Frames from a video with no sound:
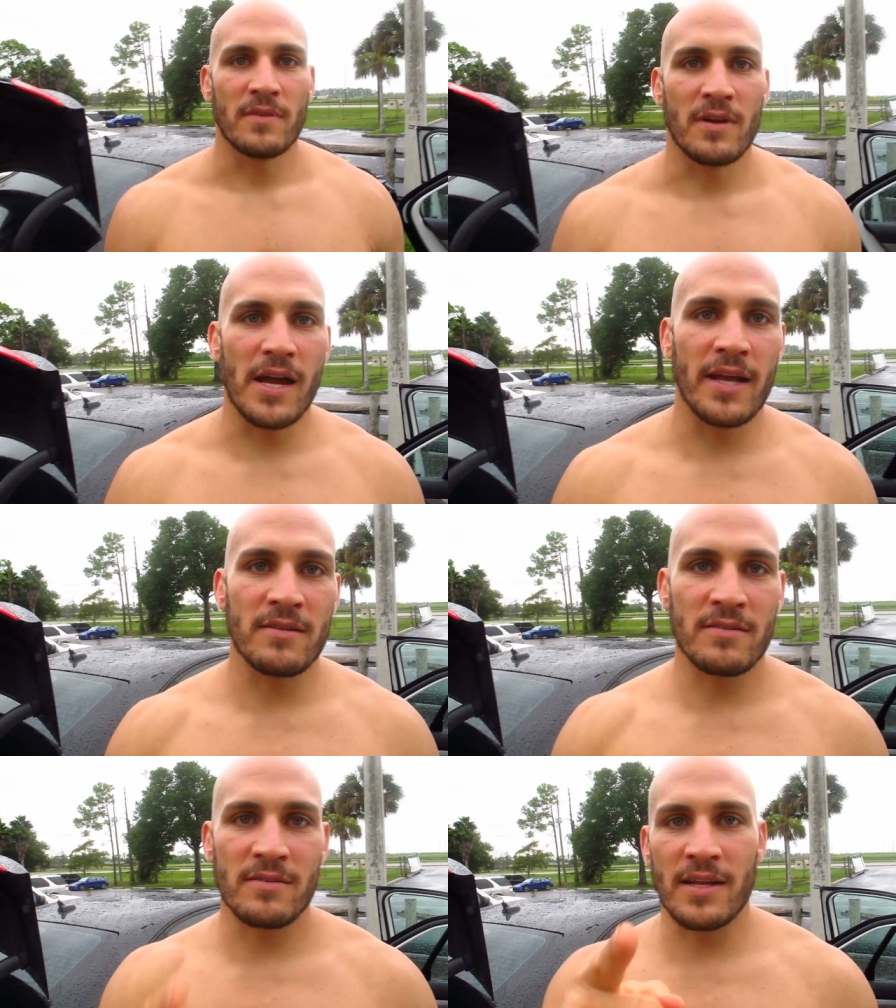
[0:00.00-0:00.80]
All right,
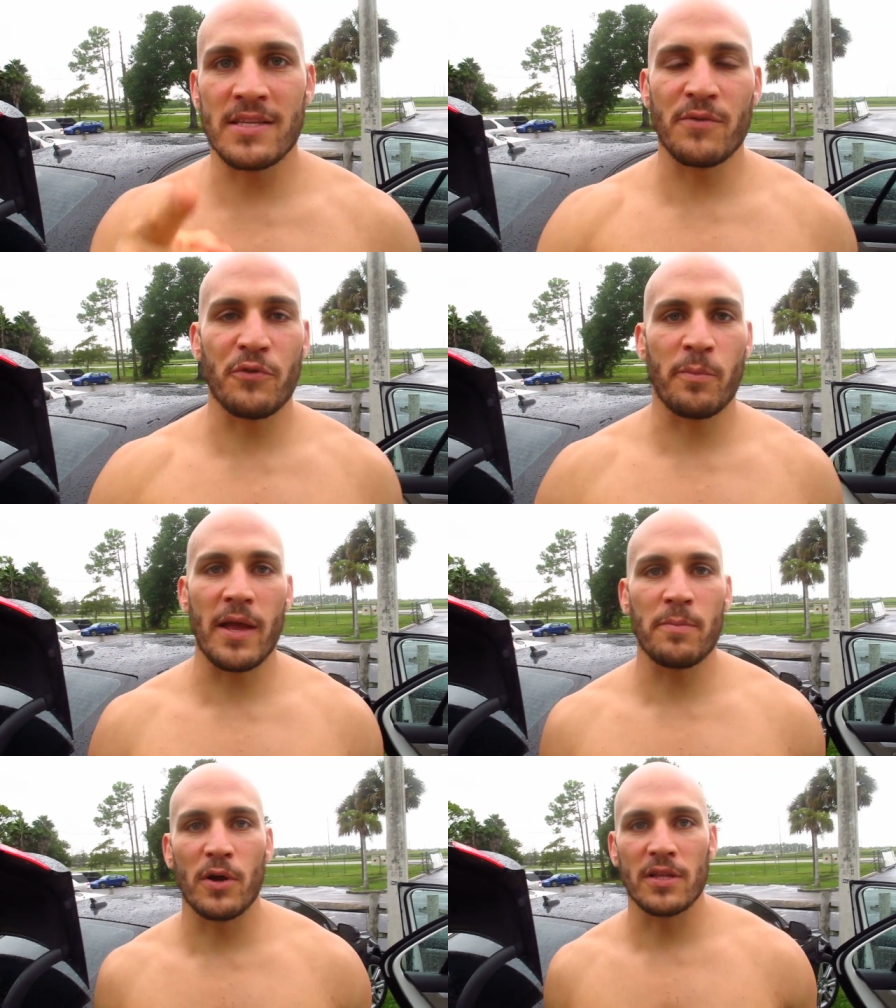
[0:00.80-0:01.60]
that's it for
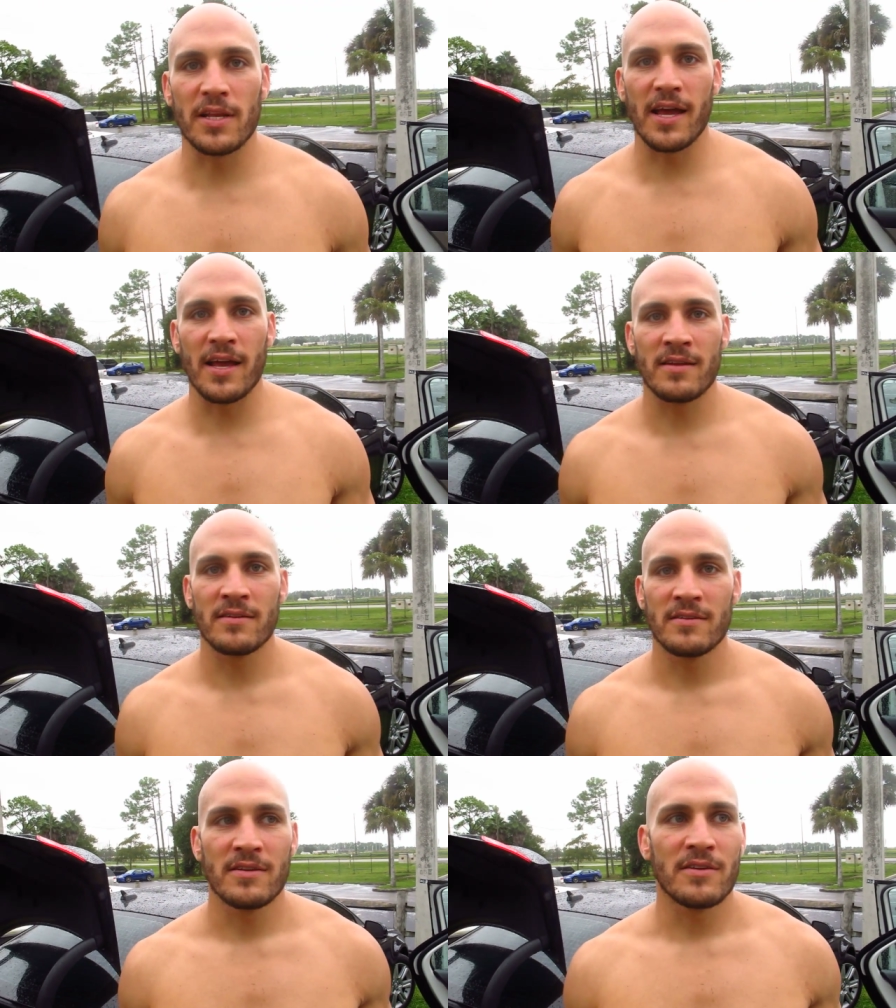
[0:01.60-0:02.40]
paintball today.
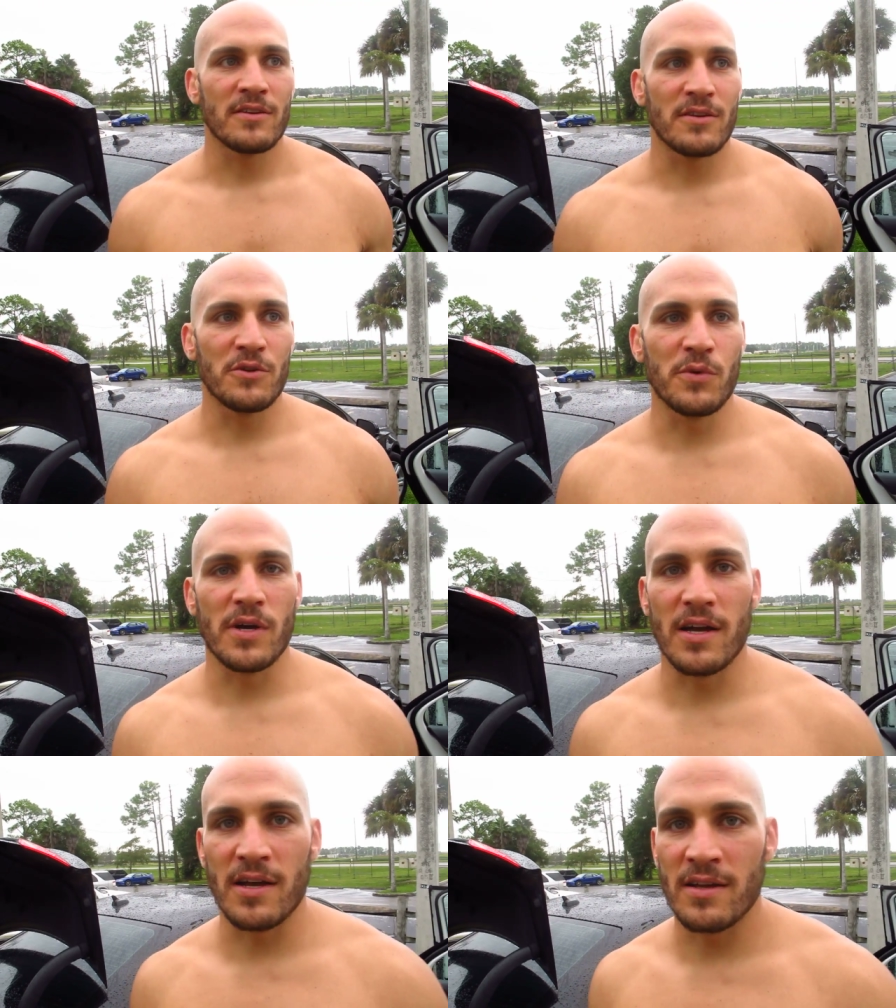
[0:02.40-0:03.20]
You
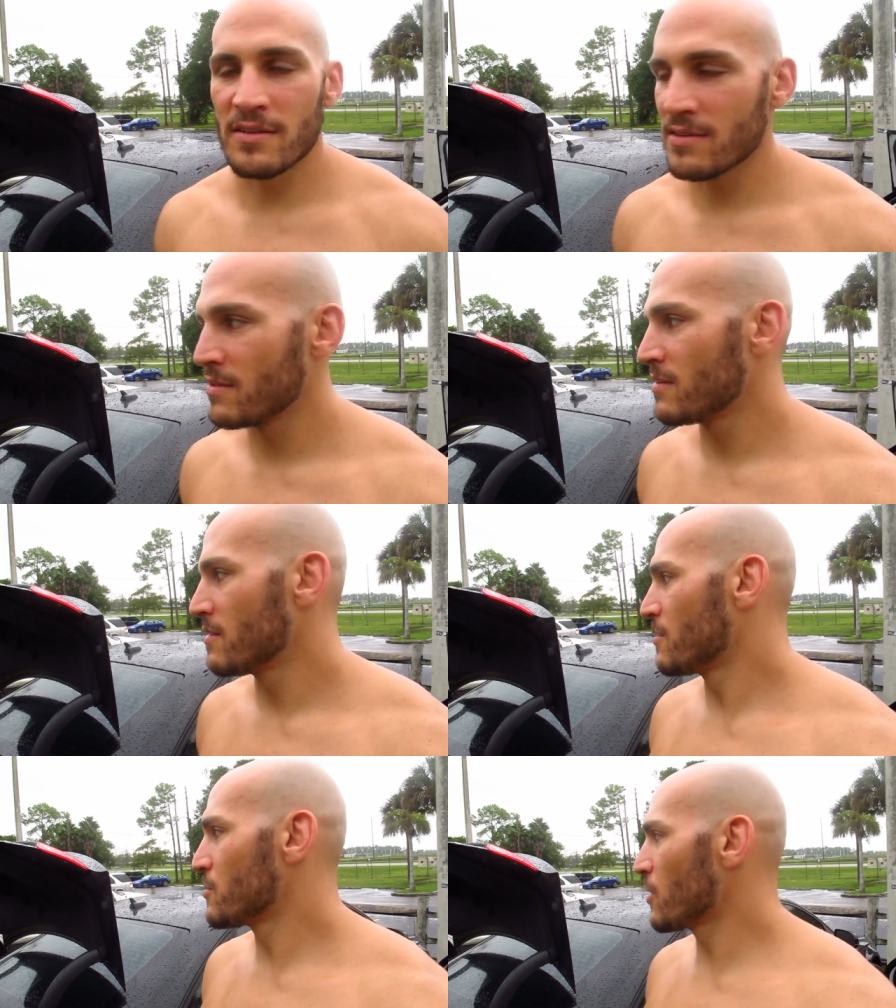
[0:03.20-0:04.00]
uh,
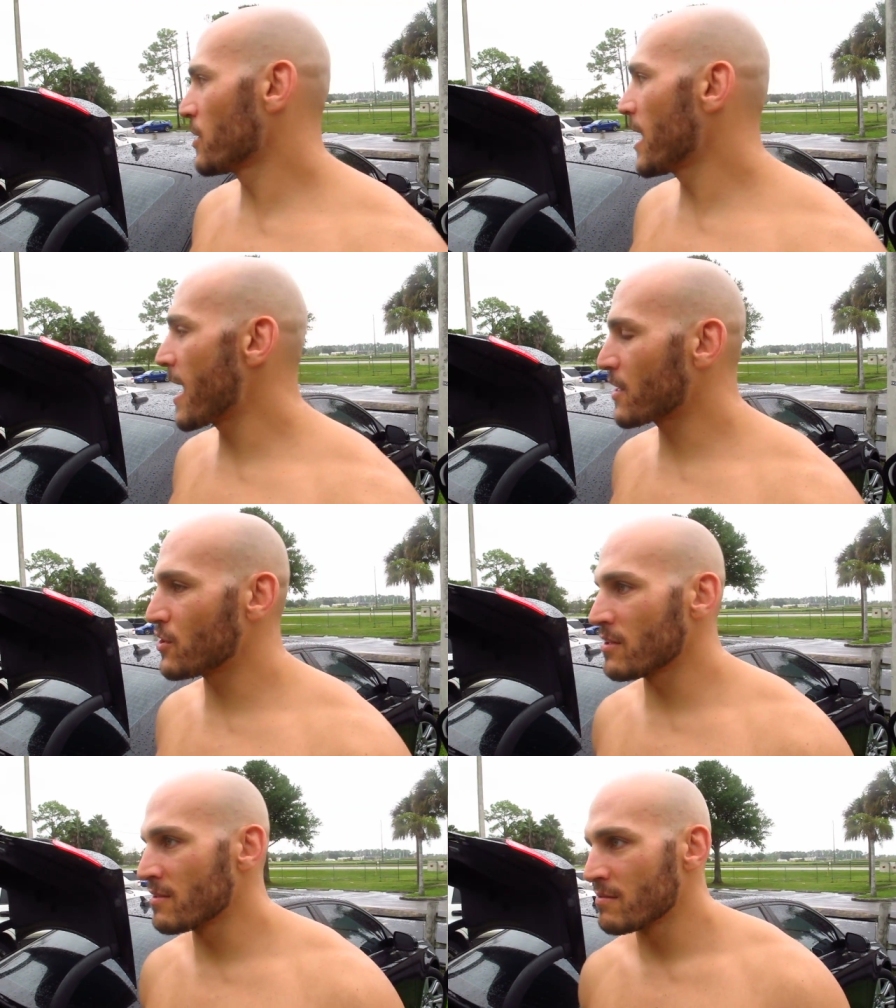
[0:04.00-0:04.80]
saw the
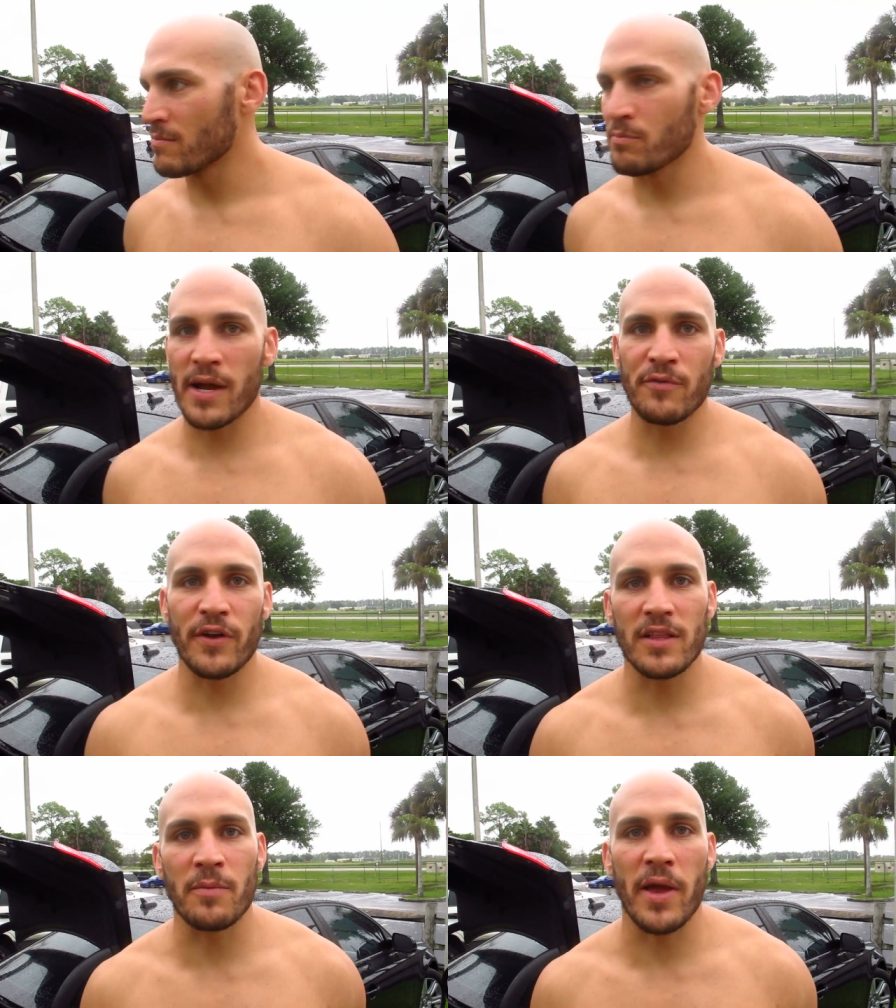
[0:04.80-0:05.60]
action. Brad
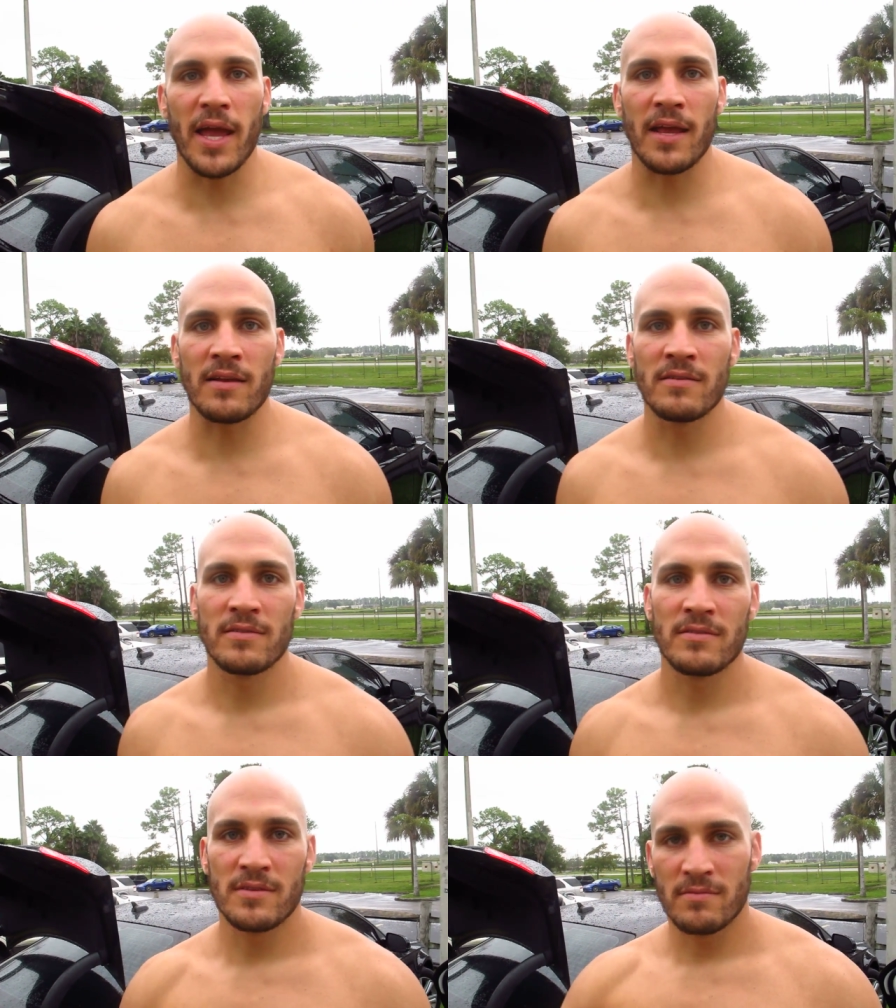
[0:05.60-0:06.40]
felt the pain.
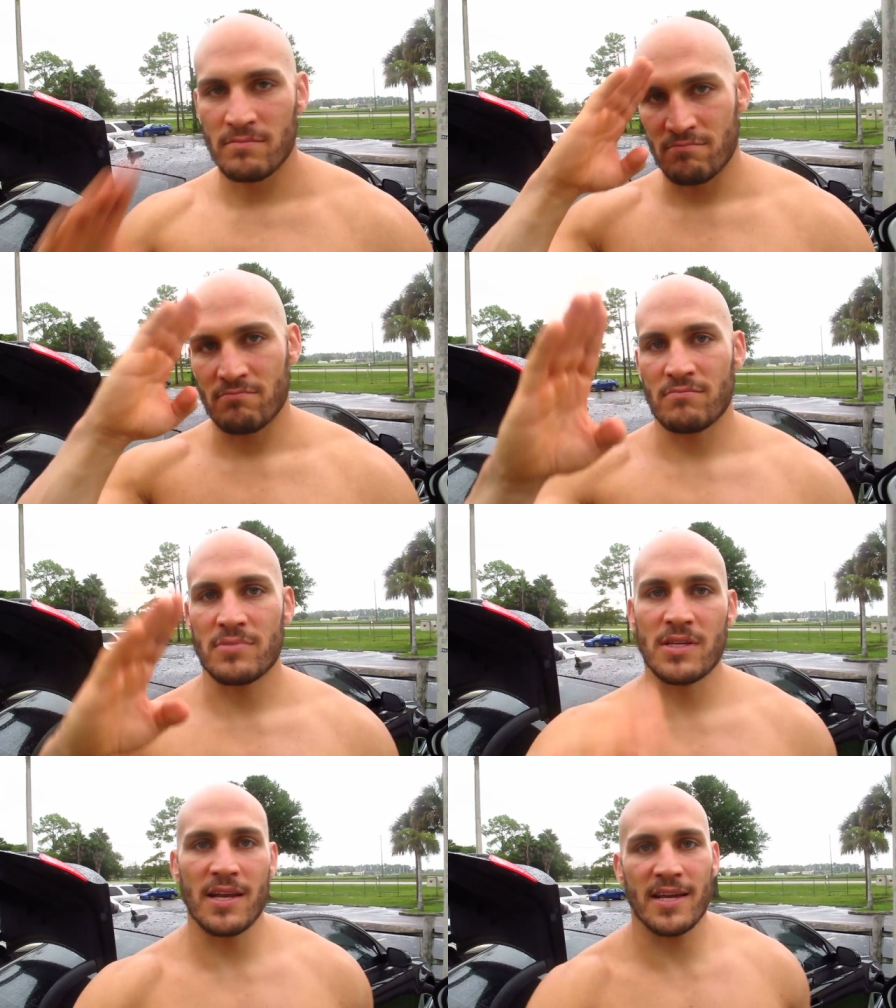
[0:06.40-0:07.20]

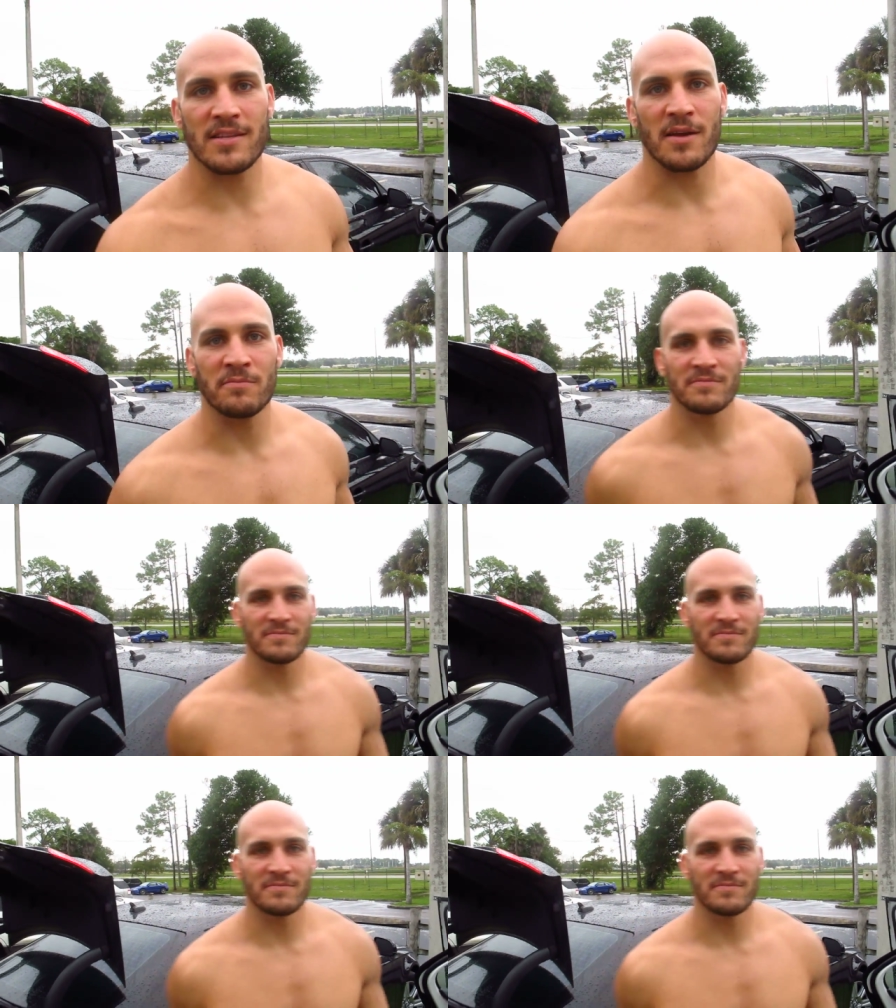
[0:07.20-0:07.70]
See you next time.